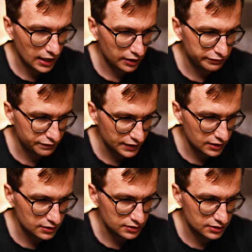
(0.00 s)
I
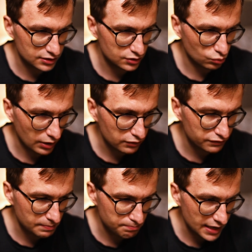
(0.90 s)
think this is one
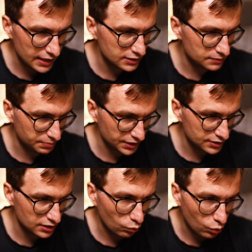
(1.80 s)
of the best
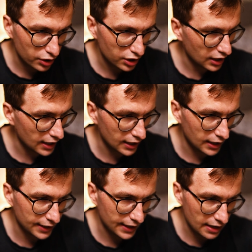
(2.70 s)
pixel work
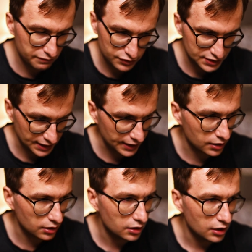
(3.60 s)
I ever
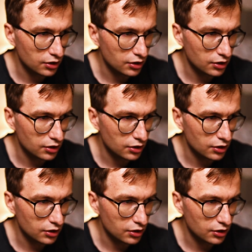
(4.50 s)
seen.